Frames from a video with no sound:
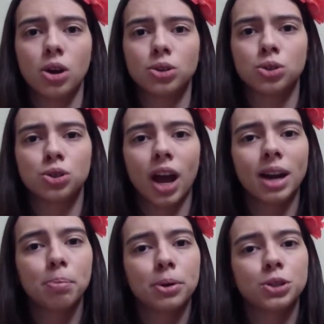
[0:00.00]
So try
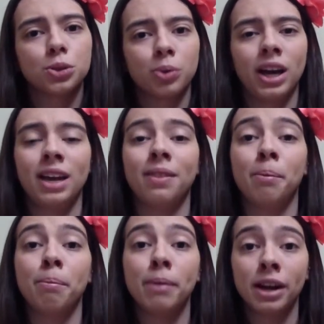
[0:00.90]
to put your weight in
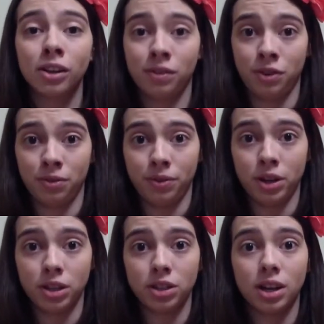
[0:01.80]
the middle of your
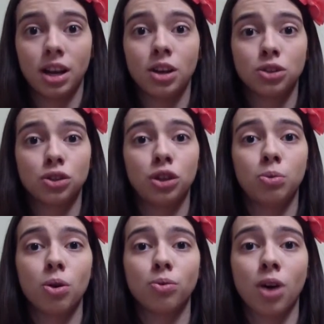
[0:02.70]
foot so
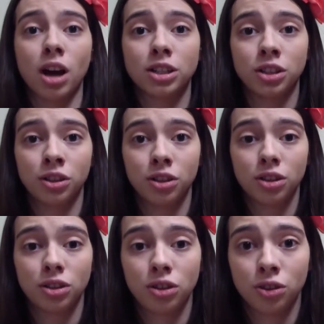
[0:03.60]
you won't rock to
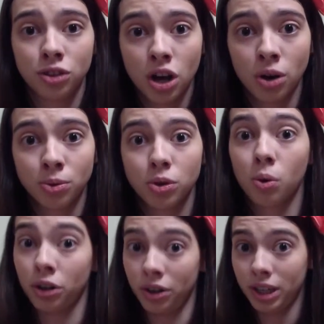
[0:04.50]
your toes
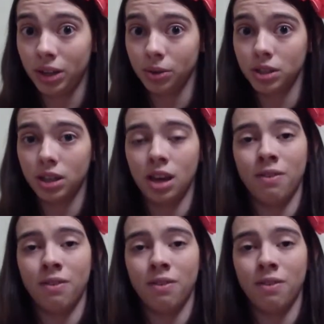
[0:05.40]
or your heels.